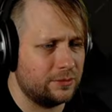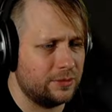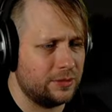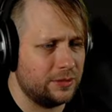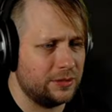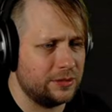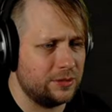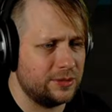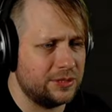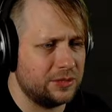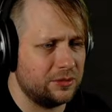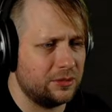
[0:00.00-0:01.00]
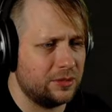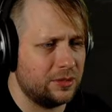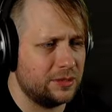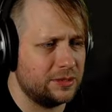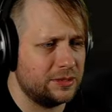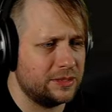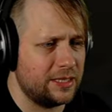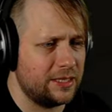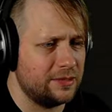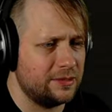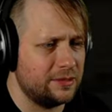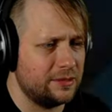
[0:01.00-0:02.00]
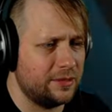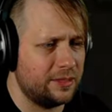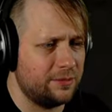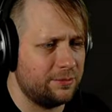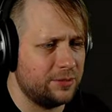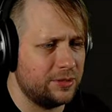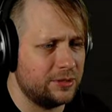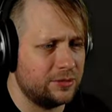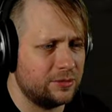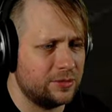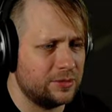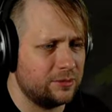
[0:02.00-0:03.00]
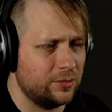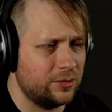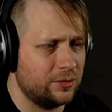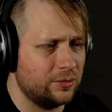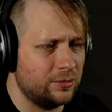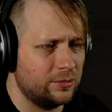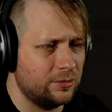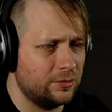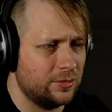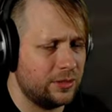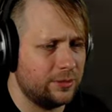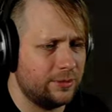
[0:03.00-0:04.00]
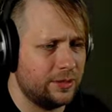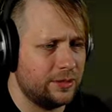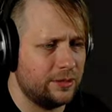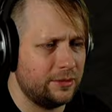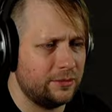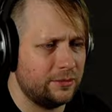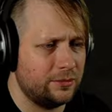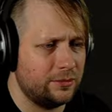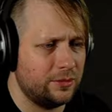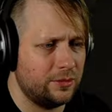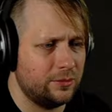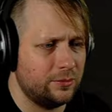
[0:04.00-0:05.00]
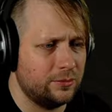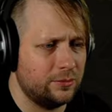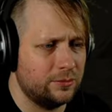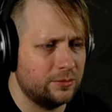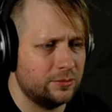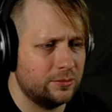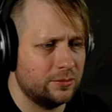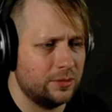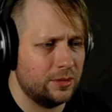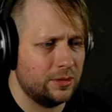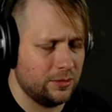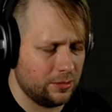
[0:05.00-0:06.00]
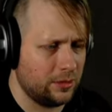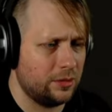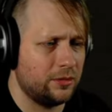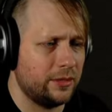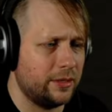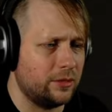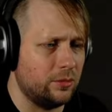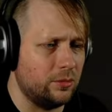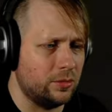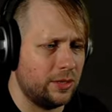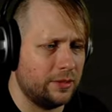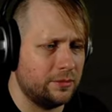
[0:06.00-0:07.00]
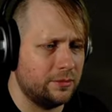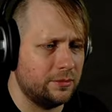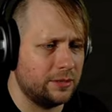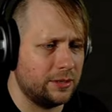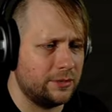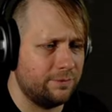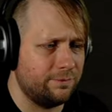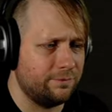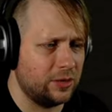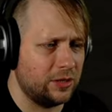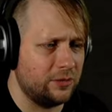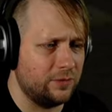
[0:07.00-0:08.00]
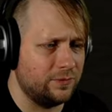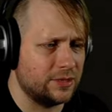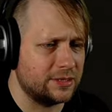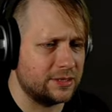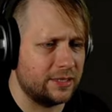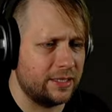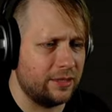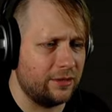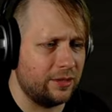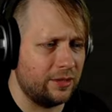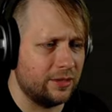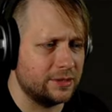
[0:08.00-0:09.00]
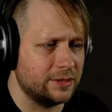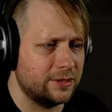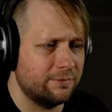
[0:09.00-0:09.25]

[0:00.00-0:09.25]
Alright, so is there a stand that I can put this on somewhere nearby? No? Alright, cool. Glad. Glad to, glad to have tested that out, I guess.